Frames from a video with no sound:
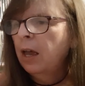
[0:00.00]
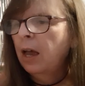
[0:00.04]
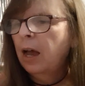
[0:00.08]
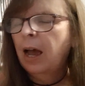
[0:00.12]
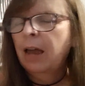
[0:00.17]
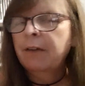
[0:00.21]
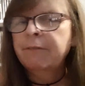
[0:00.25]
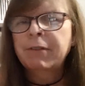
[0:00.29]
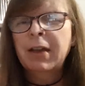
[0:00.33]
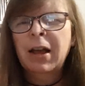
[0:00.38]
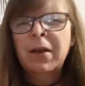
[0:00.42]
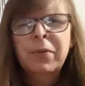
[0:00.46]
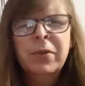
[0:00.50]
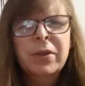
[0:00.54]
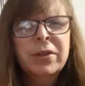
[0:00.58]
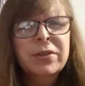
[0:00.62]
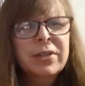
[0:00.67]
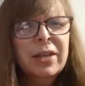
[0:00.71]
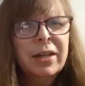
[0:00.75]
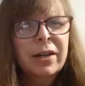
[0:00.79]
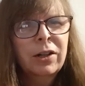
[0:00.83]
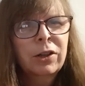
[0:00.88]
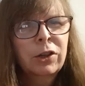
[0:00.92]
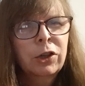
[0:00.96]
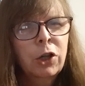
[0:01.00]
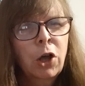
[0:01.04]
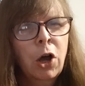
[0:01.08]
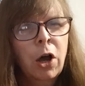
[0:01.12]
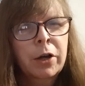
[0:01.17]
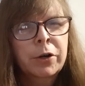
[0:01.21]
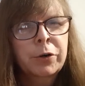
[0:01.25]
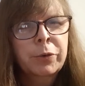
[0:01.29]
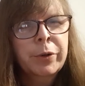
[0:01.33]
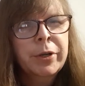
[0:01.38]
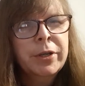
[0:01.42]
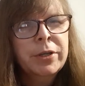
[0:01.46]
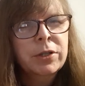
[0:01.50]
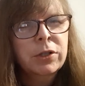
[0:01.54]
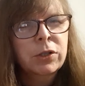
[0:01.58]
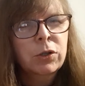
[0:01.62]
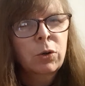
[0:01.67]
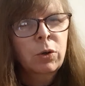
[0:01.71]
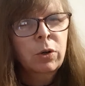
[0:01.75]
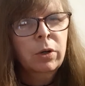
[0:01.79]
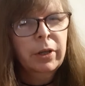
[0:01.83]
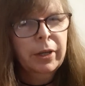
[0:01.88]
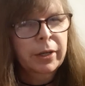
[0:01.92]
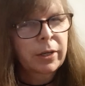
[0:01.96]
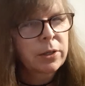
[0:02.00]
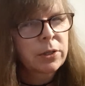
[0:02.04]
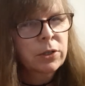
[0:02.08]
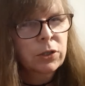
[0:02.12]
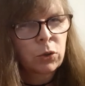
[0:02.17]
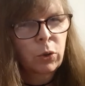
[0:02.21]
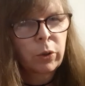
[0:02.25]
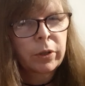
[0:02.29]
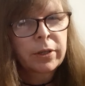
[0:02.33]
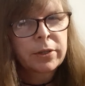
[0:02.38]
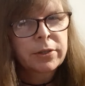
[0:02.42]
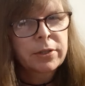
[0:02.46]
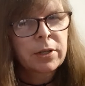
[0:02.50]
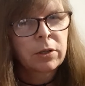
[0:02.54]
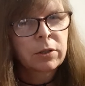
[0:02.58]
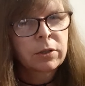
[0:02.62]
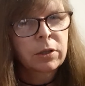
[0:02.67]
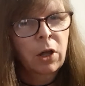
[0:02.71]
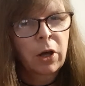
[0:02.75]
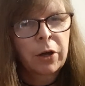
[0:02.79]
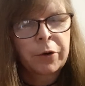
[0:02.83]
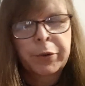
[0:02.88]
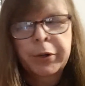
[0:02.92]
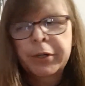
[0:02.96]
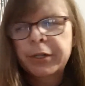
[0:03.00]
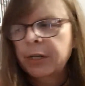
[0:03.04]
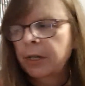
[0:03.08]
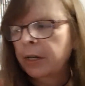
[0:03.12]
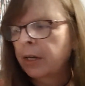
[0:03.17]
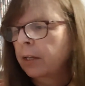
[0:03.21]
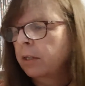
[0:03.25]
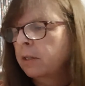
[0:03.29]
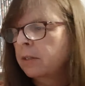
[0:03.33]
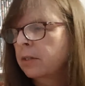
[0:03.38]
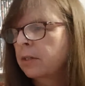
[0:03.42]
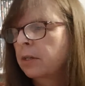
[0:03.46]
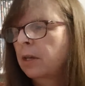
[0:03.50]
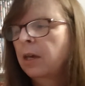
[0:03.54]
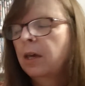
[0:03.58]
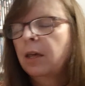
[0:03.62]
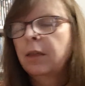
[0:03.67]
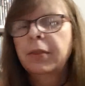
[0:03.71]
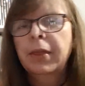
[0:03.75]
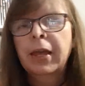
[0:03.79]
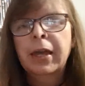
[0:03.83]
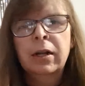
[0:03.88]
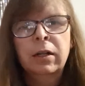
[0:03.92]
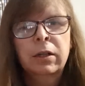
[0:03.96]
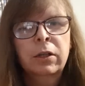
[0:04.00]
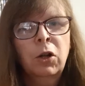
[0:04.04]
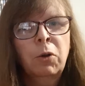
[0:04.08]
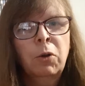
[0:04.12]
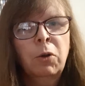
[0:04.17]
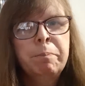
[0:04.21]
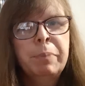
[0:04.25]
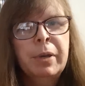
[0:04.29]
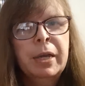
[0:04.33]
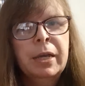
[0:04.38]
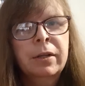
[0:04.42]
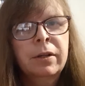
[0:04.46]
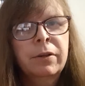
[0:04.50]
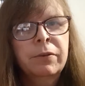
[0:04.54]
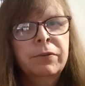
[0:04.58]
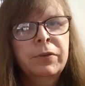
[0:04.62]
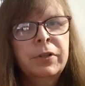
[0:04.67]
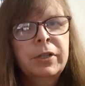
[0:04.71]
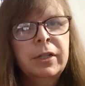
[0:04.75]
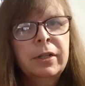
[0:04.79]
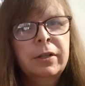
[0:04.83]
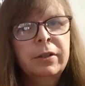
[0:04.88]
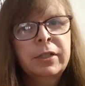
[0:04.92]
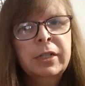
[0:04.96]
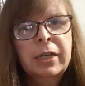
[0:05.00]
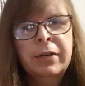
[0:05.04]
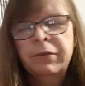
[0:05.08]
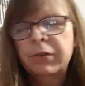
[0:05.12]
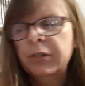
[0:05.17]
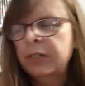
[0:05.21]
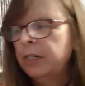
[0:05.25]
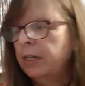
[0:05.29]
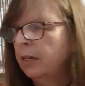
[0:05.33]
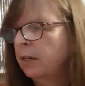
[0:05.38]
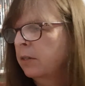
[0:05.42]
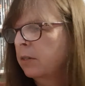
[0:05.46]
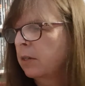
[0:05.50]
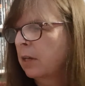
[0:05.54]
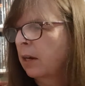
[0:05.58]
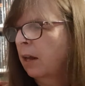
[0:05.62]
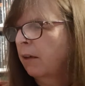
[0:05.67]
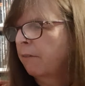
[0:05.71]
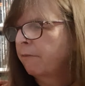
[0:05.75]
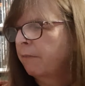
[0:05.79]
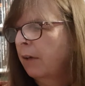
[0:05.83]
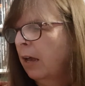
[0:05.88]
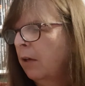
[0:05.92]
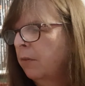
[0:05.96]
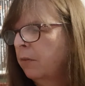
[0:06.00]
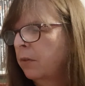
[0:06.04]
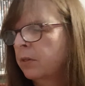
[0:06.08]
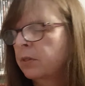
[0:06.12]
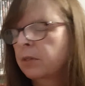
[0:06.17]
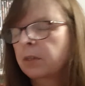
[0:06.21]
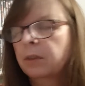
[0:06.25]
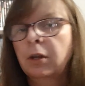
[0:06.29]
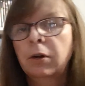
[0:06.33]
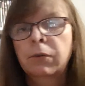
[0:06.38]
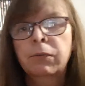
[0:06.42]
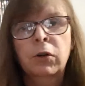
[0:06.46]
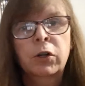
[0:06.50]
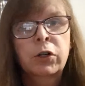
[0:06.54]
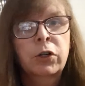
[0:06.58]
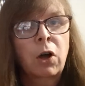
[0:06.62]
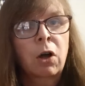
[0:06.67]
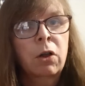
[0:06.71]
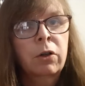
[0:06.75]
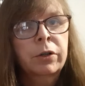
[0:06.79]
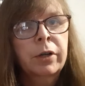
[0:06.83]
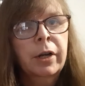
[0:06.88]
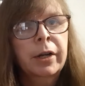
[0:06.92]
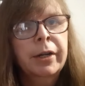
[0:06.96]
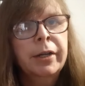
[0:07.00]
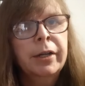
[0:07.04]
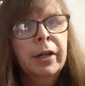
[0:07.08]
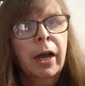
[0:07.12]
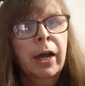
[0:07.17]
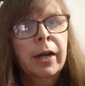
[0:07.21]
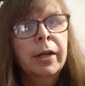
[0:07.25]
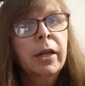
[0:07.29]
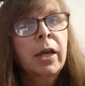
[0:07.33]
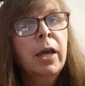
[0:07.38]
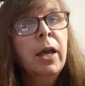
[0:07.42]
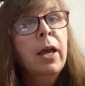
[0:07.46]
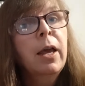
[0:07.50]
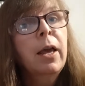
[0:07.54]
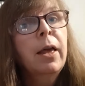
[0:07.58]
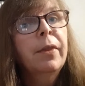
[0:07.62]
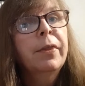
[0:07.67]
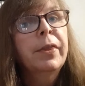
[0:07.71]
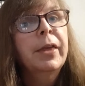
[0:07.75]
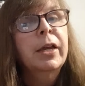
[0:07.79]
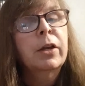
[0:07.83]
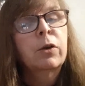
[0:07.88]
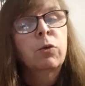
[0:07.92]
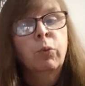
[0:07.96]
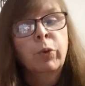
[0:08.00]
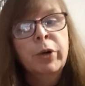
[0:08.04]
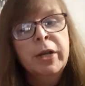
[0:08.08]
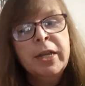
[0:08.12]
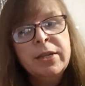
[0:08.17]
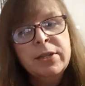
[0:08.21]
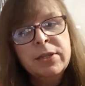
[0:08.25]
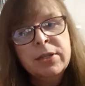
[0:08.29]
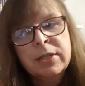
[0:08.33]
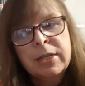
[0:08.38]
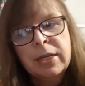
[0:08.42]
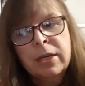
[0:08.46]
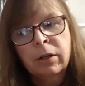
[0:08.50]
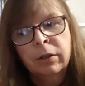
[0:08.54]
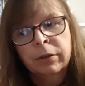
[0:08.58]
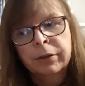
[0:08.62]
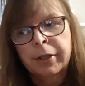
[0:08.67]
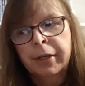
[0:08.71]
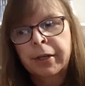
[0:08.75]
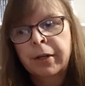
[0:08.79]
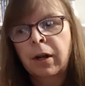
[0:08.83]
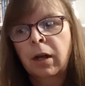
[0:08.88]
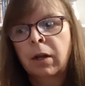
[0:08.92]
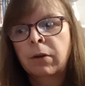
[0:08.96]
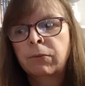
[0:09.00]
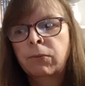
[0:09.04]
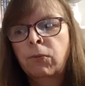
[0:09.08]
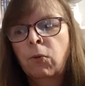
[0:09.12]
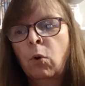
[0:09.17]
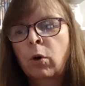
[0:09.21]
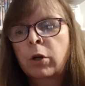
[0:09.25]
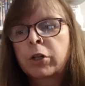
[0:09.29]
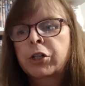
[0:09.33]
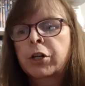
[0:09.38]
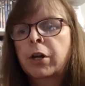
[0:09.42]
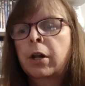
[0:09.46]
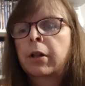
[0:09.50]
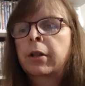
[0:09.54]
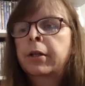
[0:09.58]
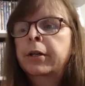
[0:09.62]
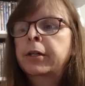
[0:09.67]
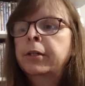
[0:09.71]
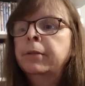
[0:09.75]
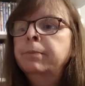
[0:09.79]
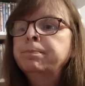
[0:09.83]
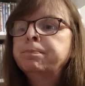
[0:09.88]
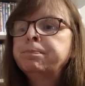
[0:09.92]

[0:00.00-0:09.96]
I found this at a lottery store, like a store that sells lottery tickets. They had a little bin of DVDs, and I found this in there for $1.99. They had resealed it, unfortunately.